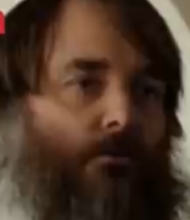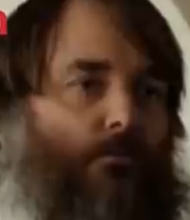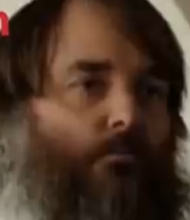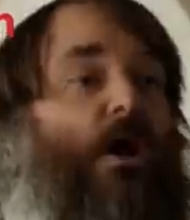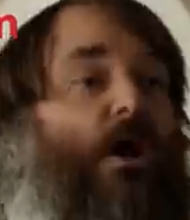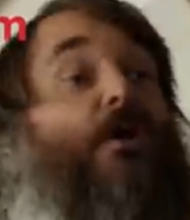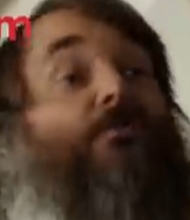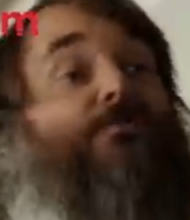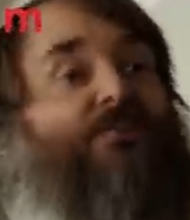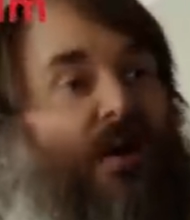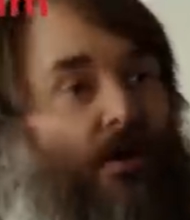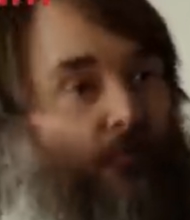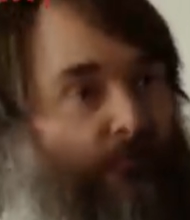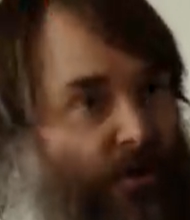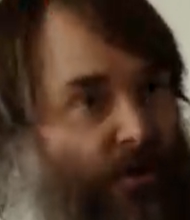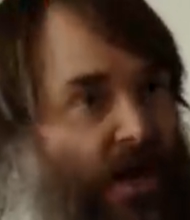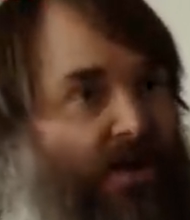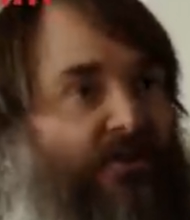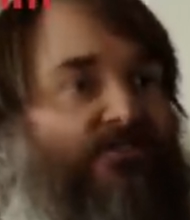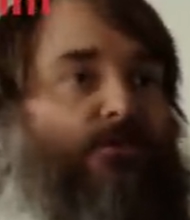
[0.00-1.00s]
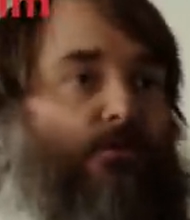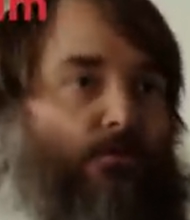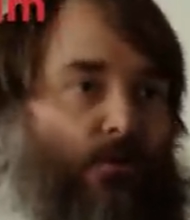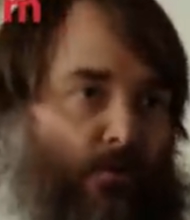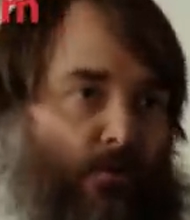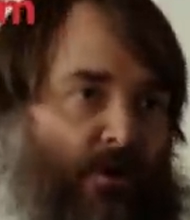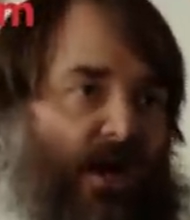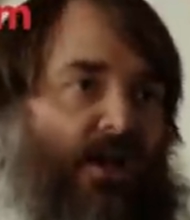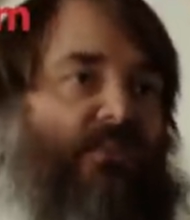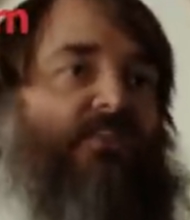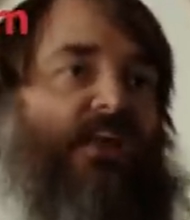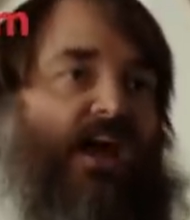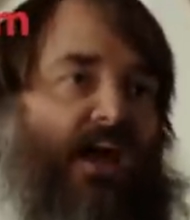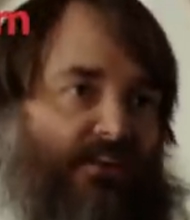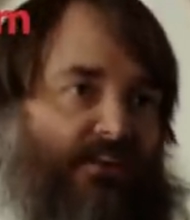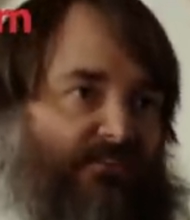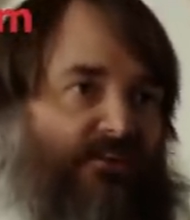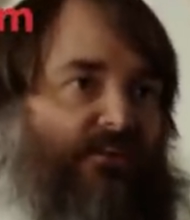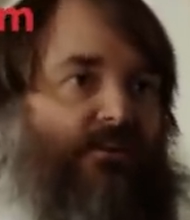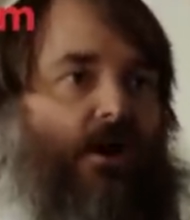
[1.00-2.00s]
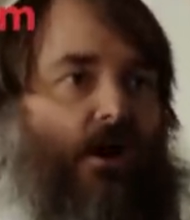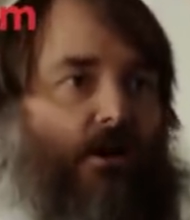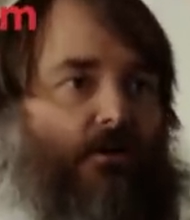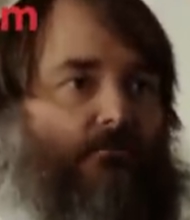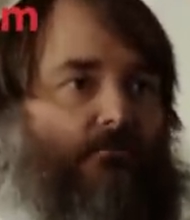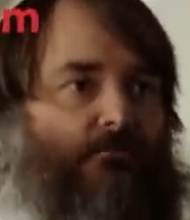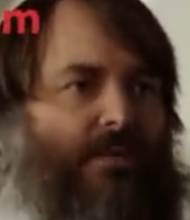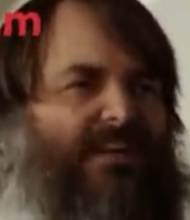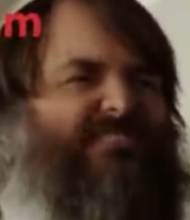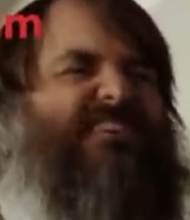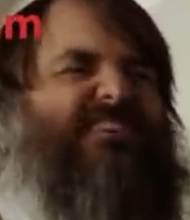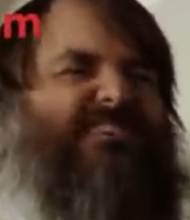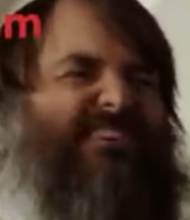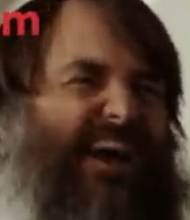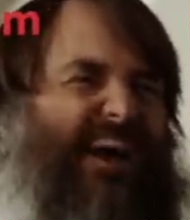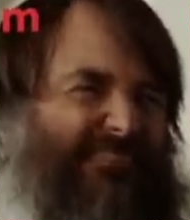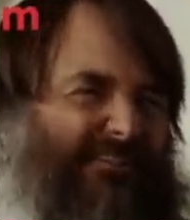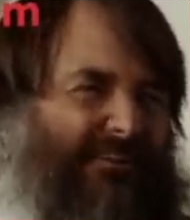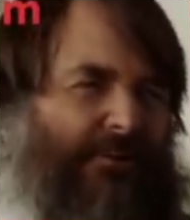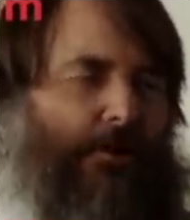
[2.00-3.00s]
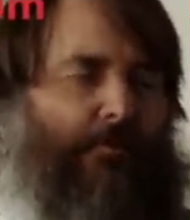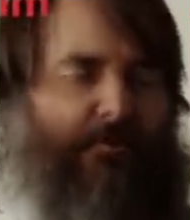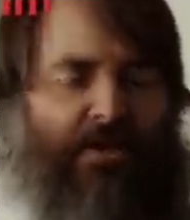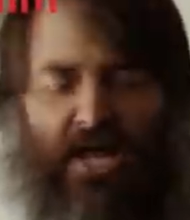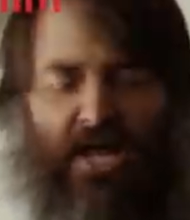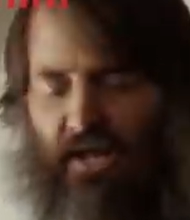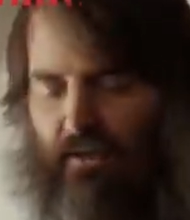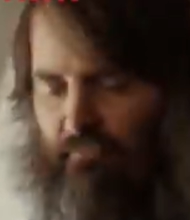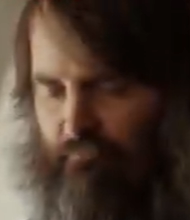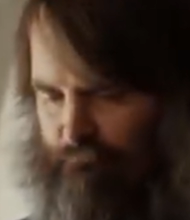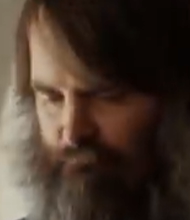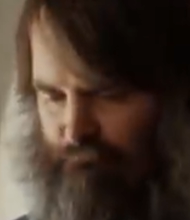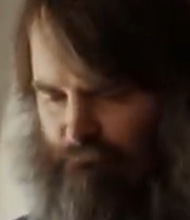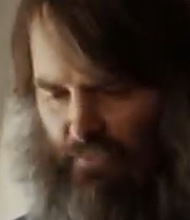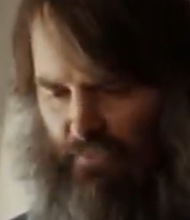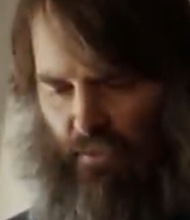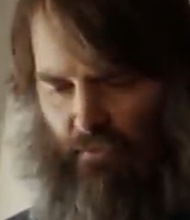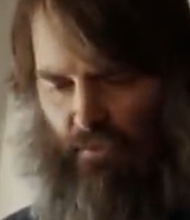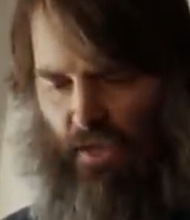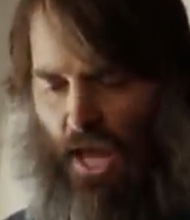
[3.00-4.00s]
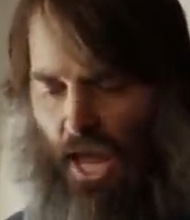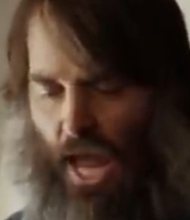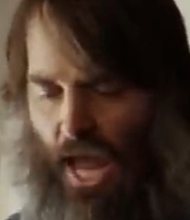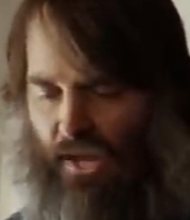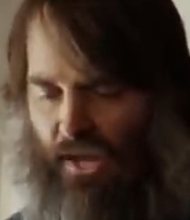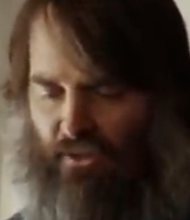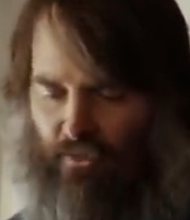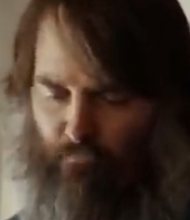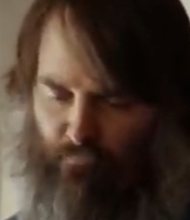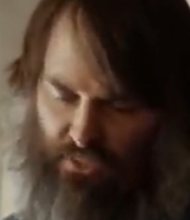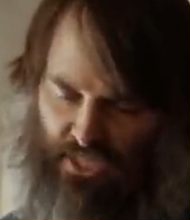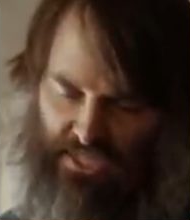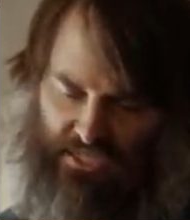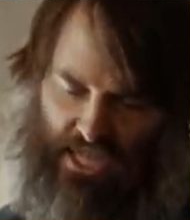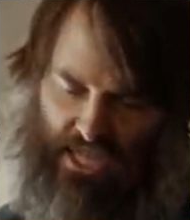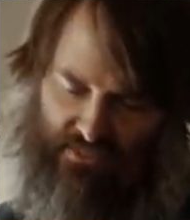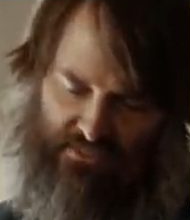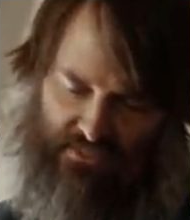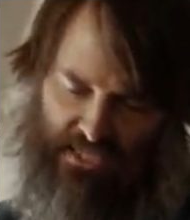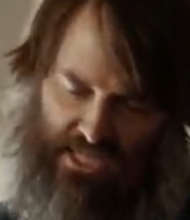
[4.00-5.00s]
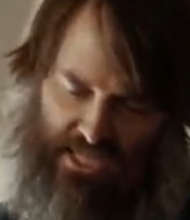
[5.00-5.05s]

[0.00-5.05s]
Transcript: can treat this dense and difficult subject matter with the respect it